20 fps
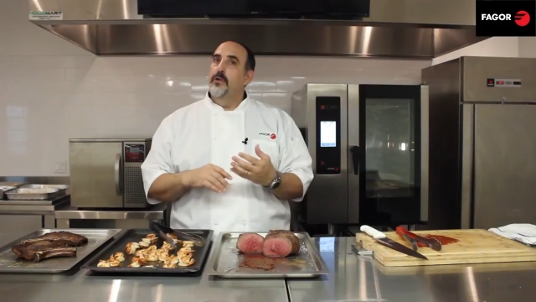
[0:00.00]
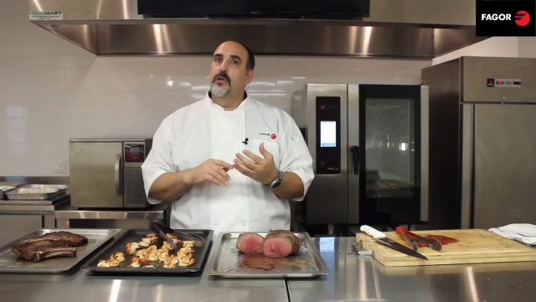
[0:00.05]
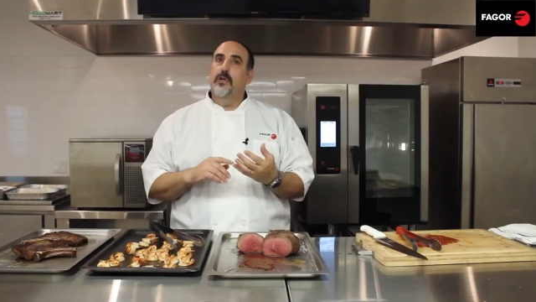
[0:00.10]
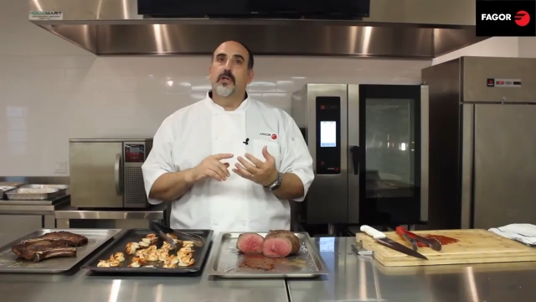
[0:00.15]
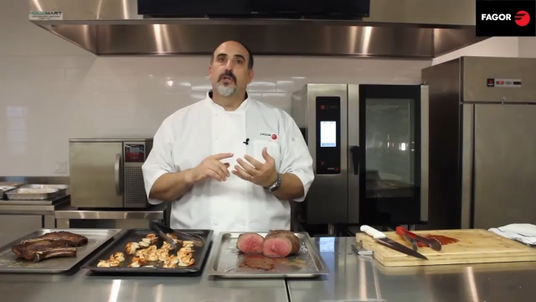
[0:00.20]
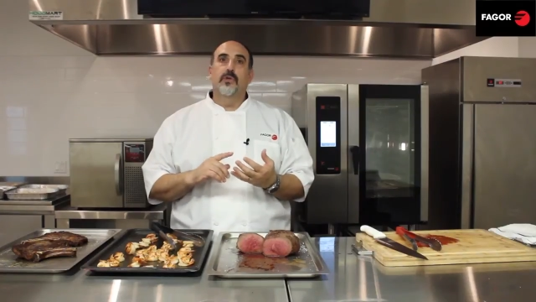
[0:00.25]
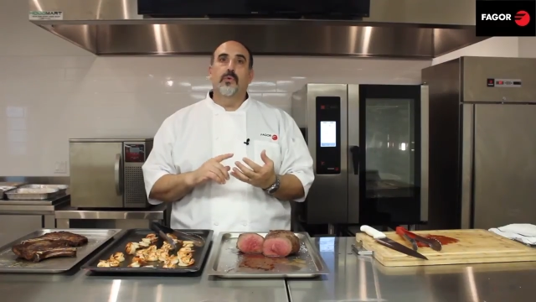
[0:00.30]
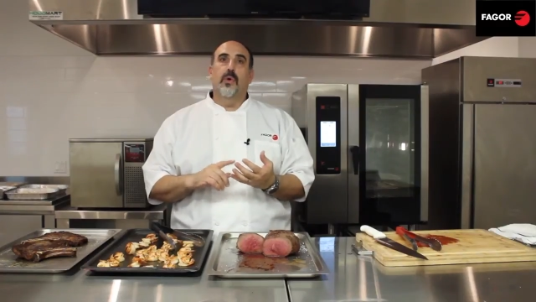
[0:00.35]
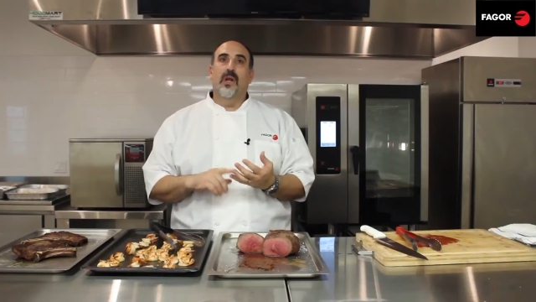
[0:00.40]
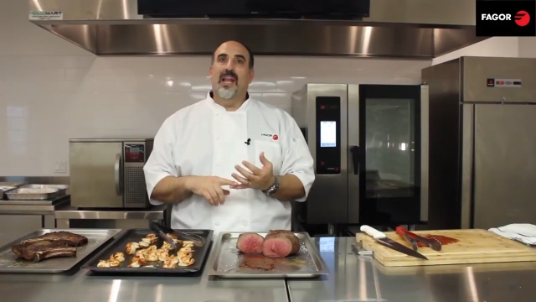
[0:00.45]

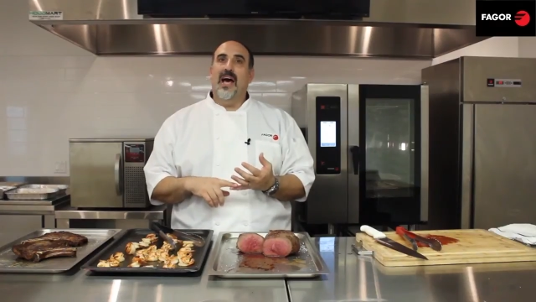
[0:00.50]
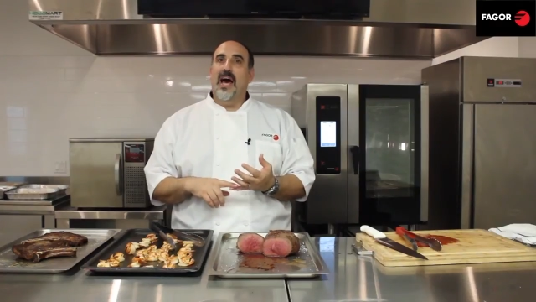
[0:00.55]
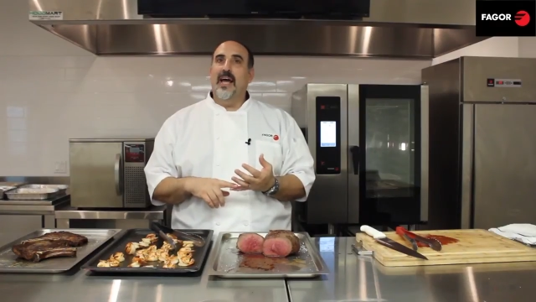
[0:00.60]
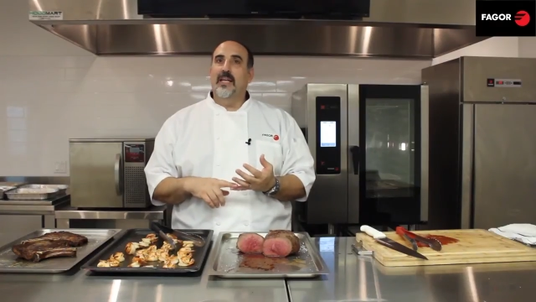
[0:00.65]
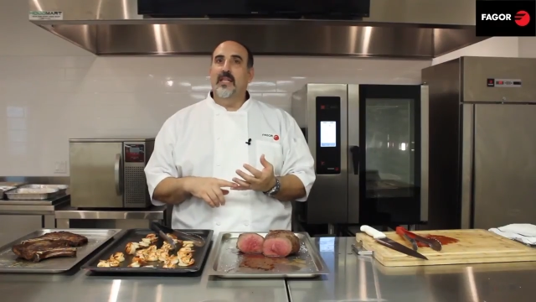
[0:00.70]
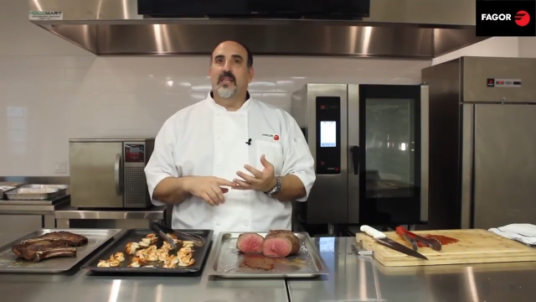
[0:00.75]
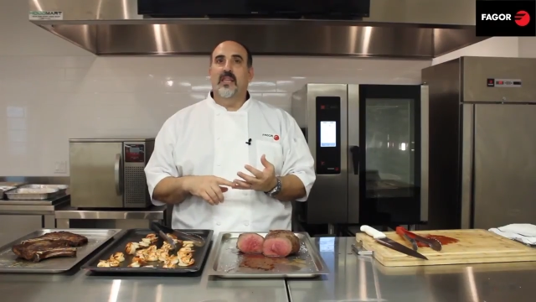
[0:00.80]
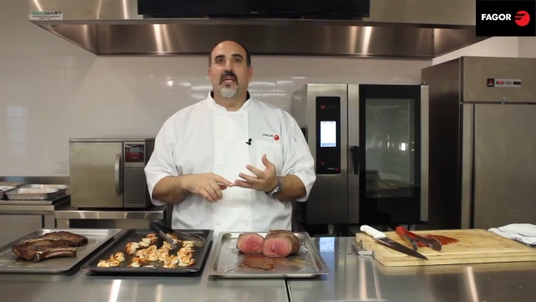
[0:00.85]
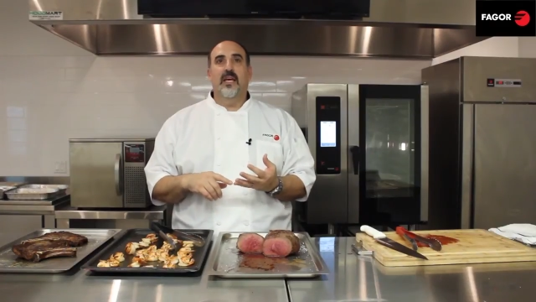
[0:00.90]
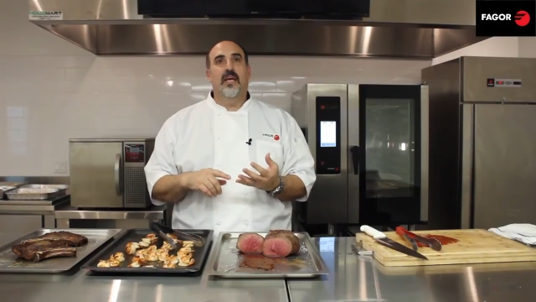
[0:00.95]
you can do a
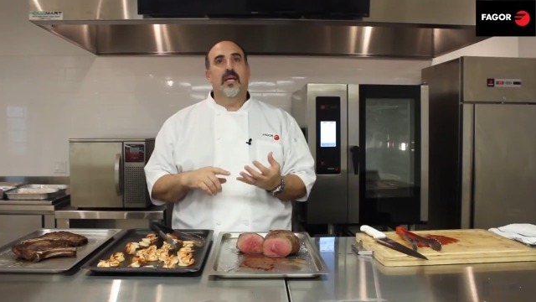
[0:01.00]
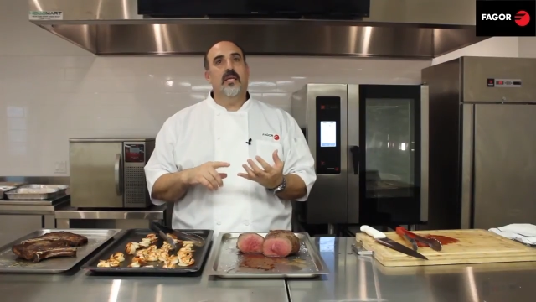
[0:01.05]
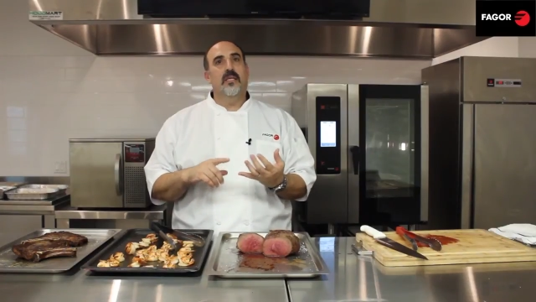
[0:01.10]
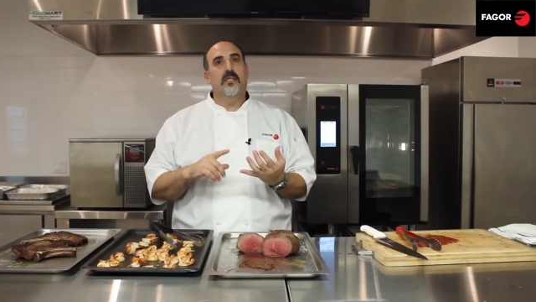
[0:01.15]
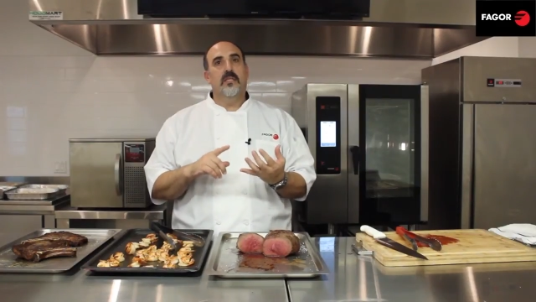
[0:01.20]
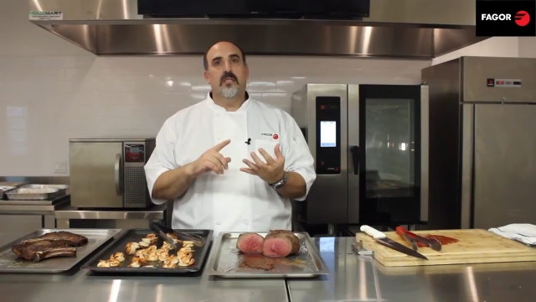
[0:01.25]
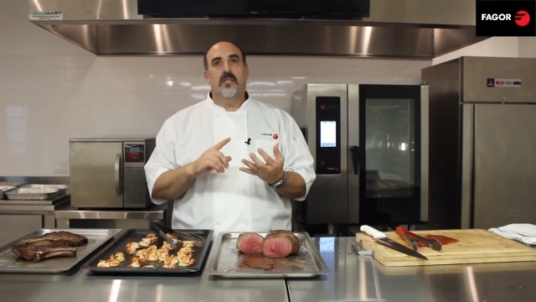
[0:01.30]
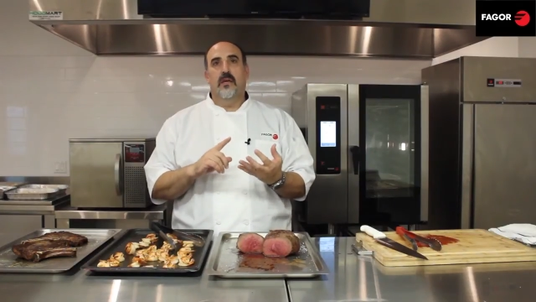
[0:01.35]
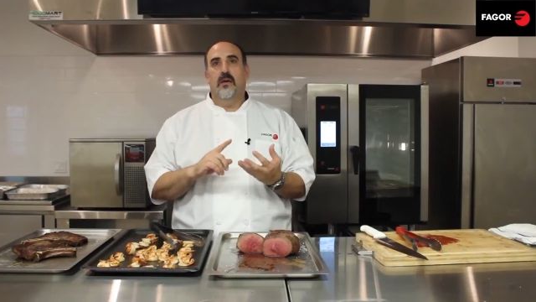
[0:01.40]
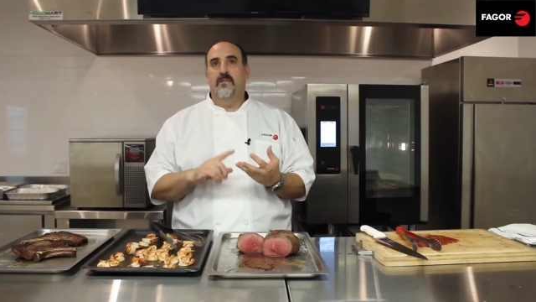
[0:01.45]
lot of
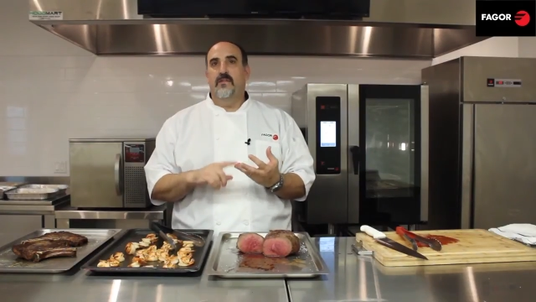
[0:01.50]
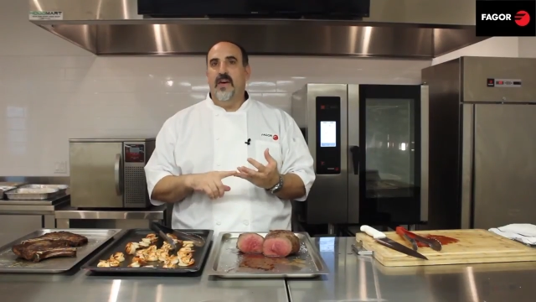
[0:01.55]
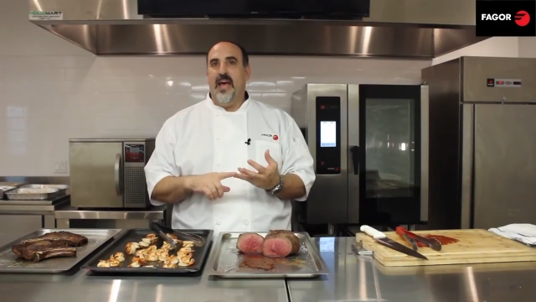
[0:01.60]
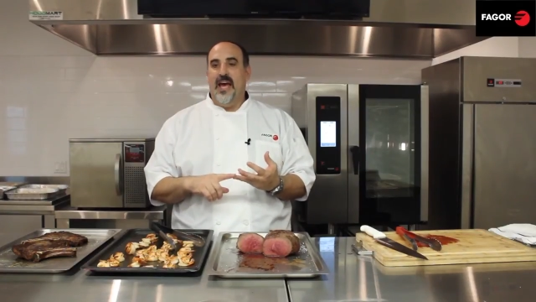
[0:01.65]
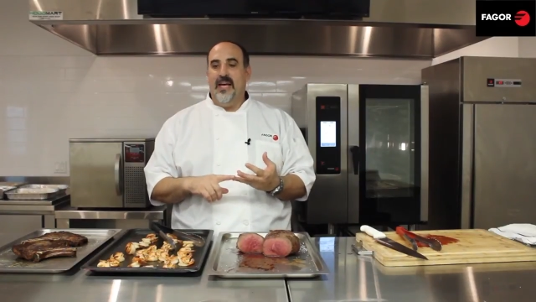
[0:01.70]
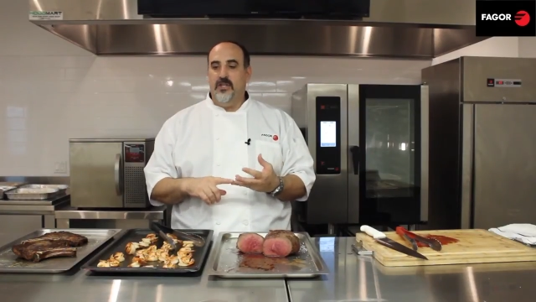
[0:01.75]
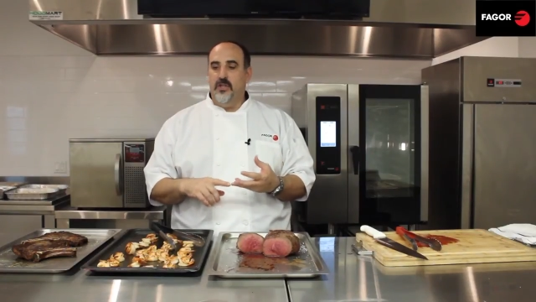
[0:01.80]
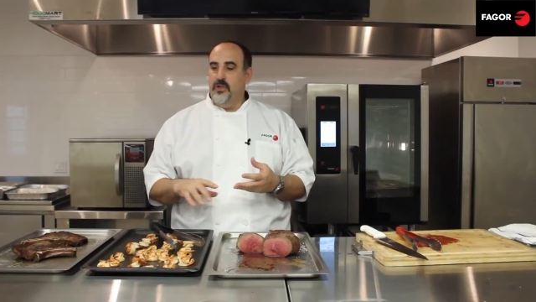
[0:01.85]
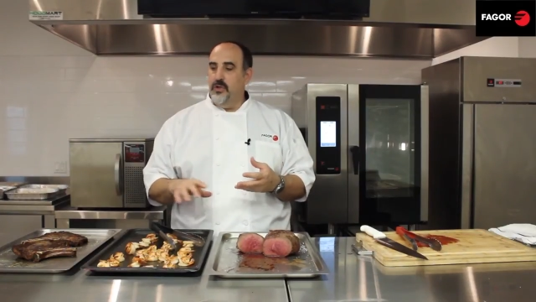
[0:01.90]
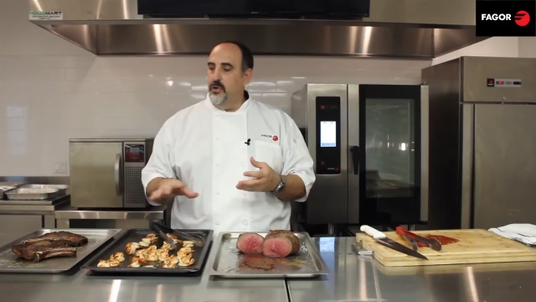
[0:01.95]
things
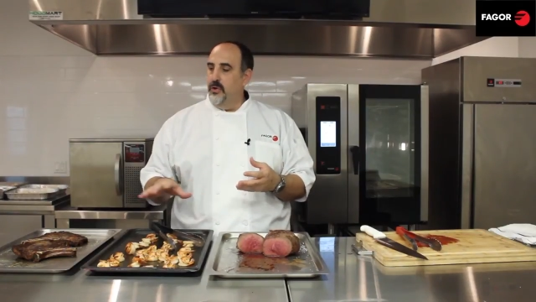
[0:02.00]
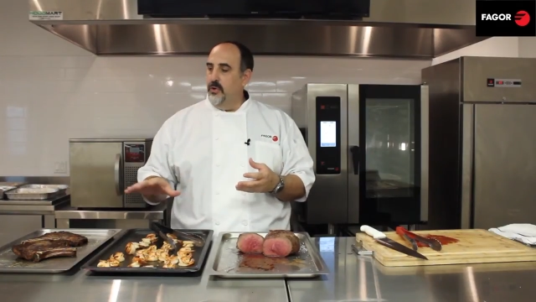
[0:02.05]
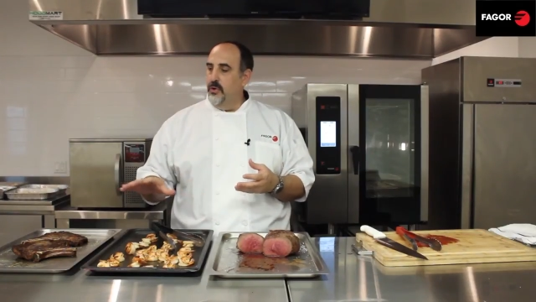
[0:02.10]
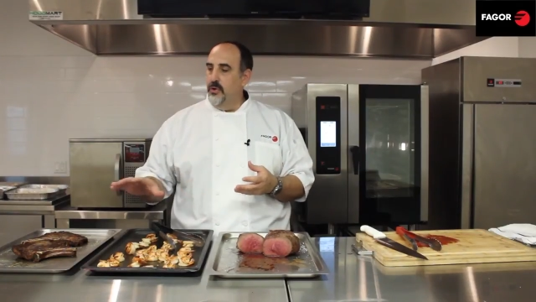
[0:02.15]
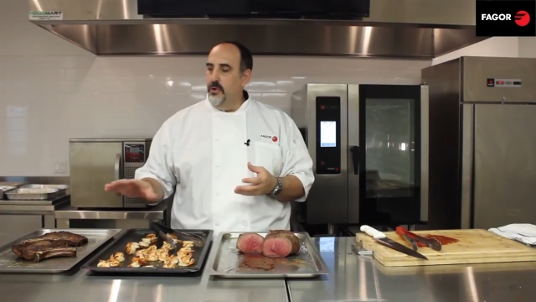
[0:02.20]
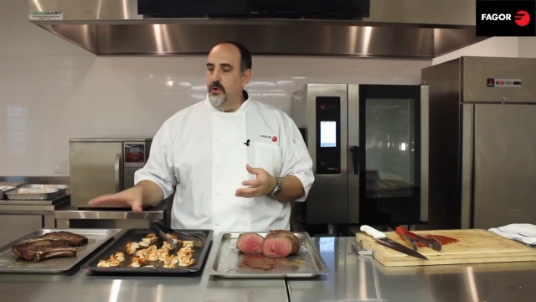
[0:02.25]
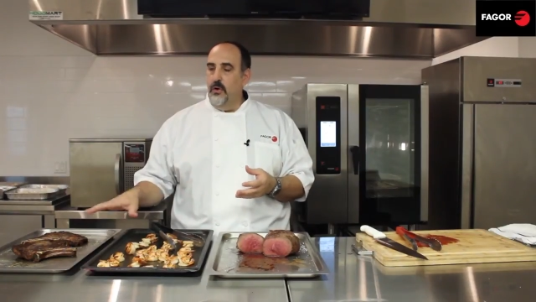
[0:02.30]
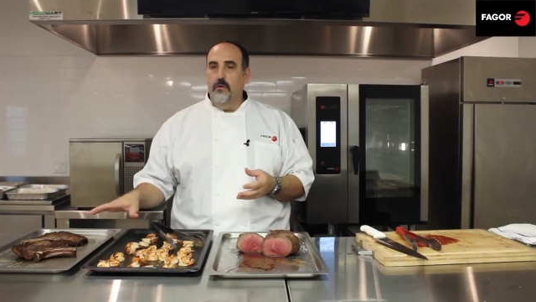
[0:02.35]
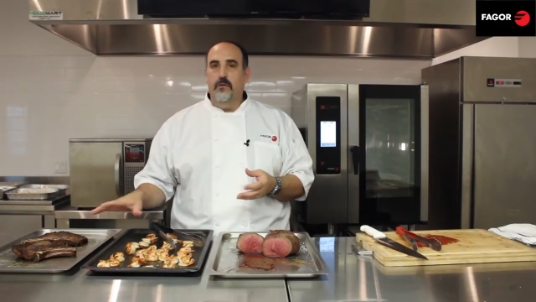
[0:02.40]
faster,